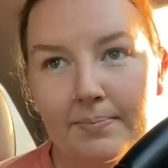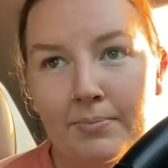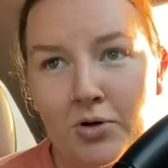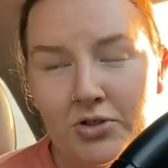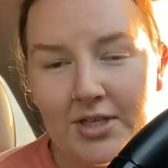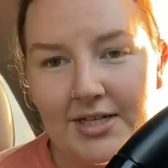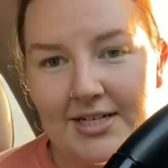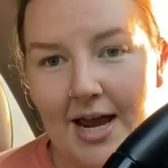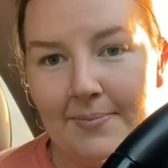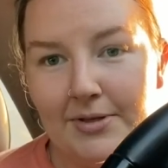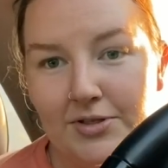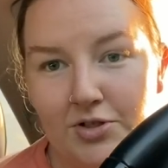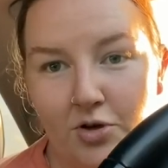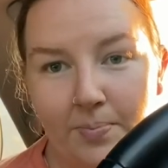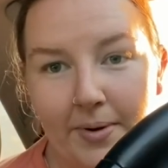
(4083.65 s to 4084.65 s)
Most of the time in
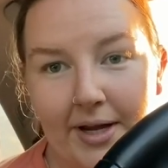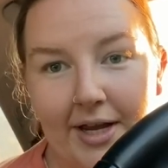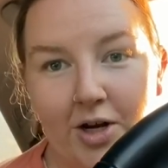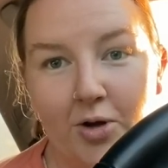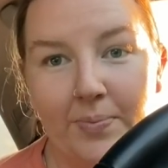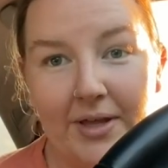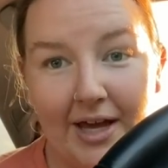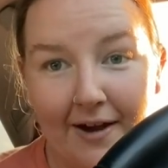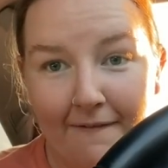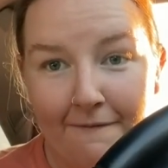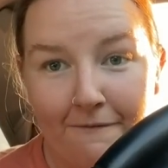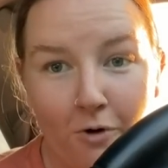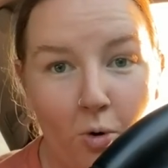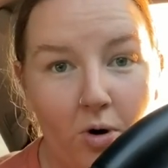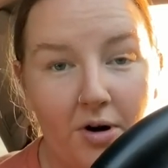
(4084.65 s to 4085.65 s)
Zumba, it'll be like
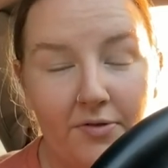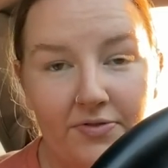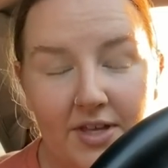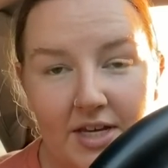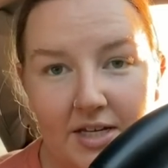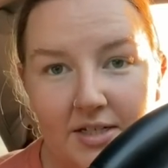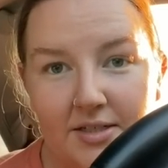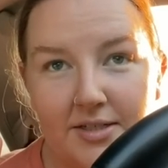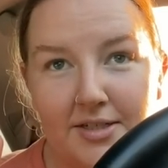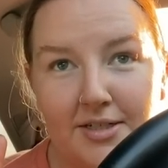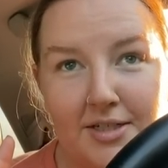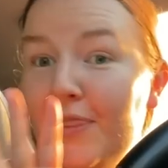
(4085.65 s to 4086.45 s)
four of these,